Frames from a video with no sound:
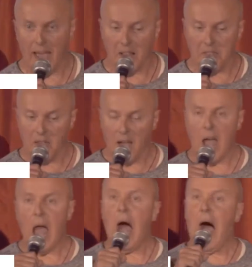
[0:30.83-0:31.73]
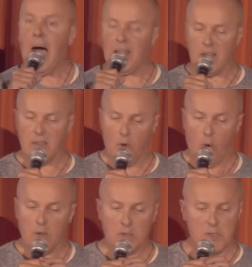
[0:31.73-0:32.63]
healthier, and live
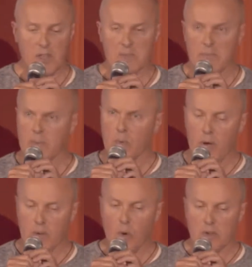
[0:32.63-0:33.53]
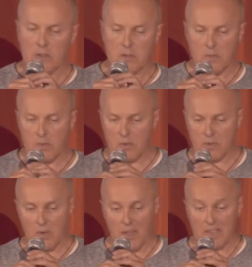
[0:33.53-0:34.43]
longer. So that's maybe why you want to
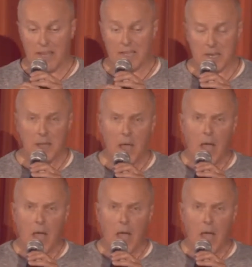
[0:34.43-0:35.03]
use online dating.